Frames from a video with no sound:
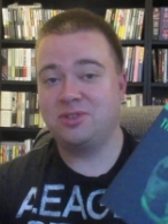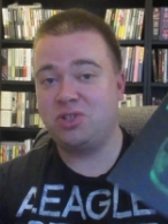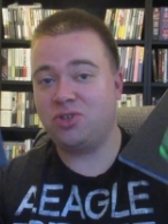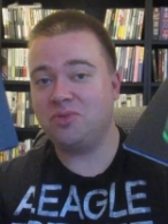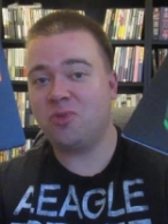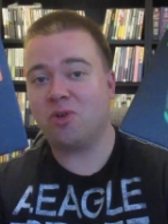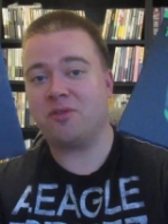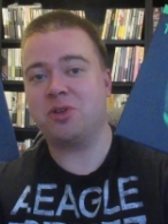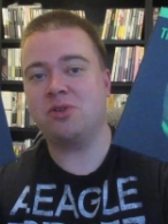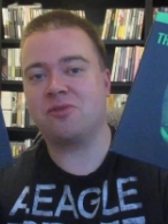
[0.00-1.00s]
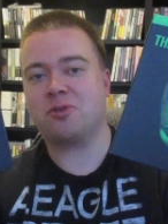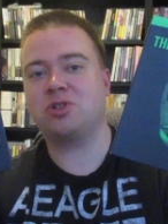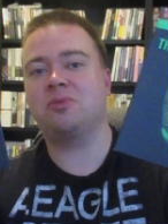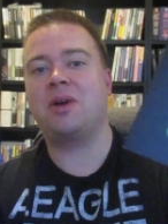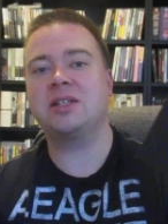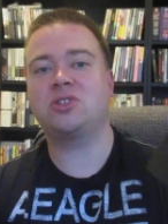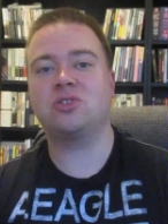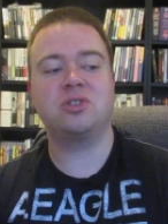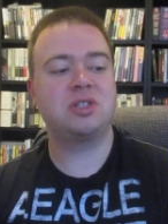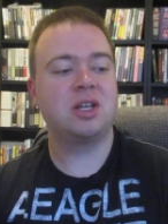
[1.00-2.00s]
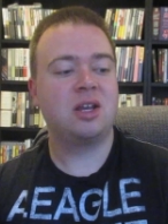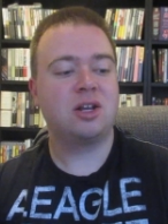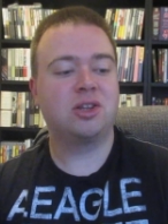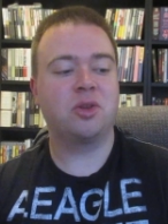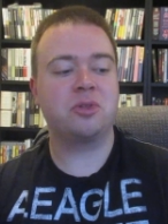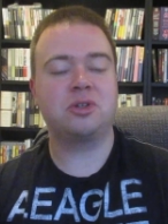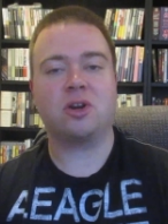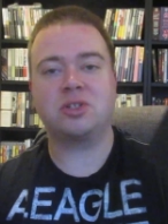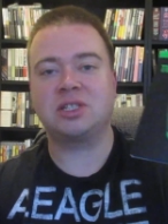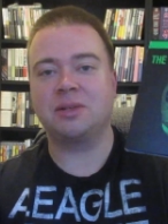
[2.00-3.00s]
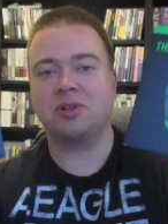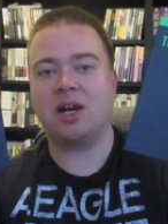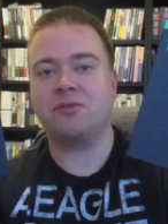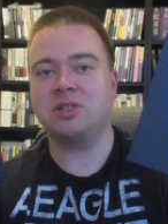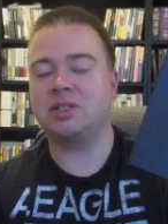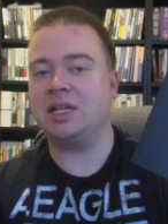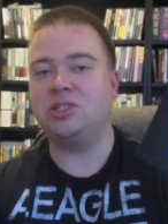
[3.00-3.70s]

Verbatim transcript: two more of the Universal Monsters glow-in-the-dark slipcovers.